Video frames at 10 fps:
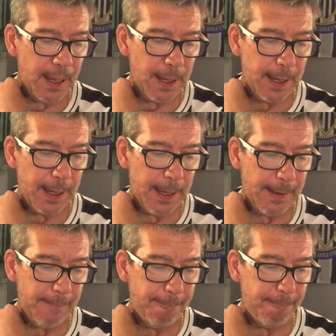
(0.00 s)

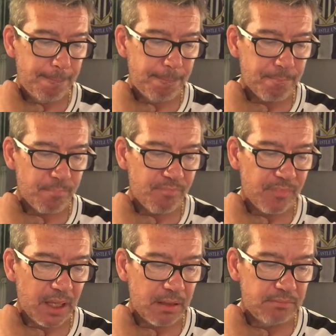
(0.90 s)

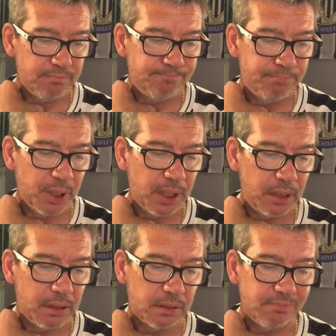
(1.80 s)
But you
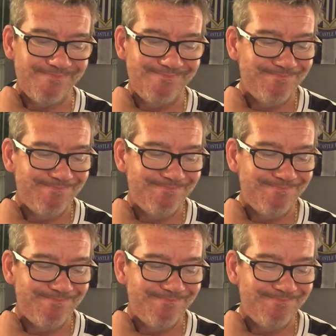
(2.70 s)
know,